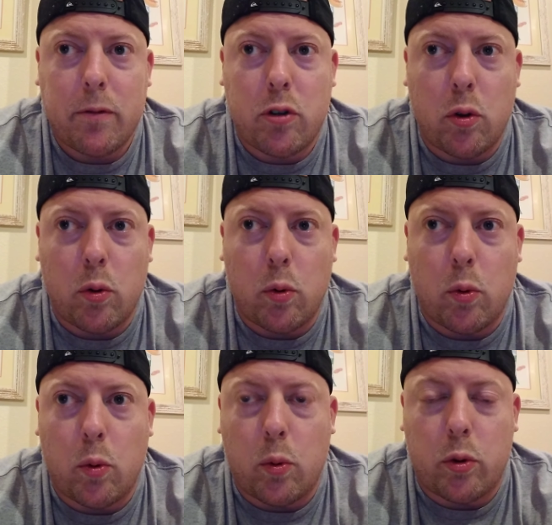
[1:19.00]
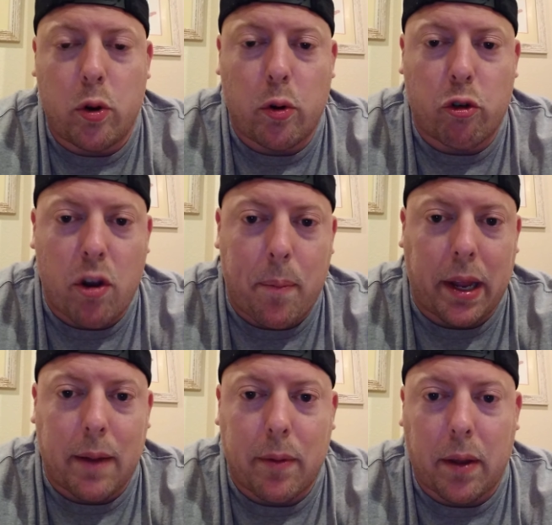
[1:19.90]
to do your shipping
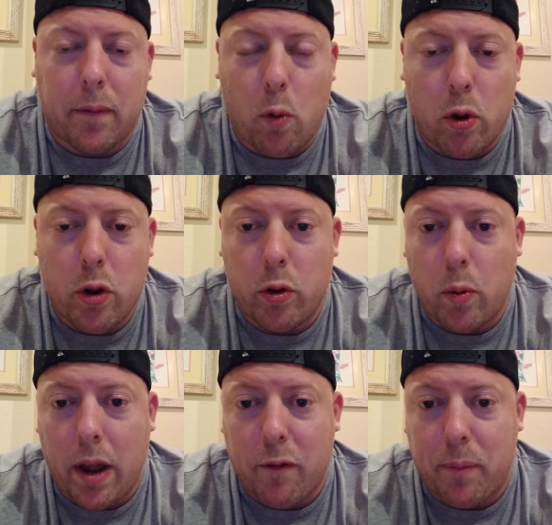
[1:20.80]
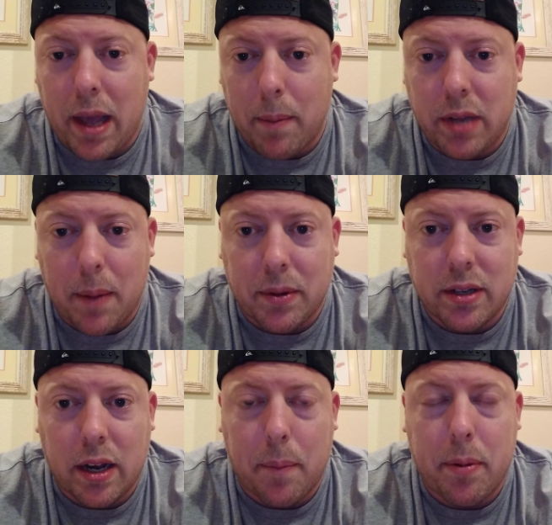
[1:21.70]
and everything for you and do an FBA type of
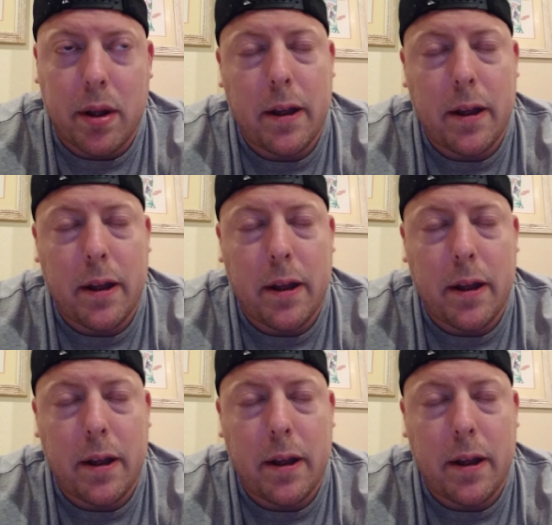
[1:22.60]
setup.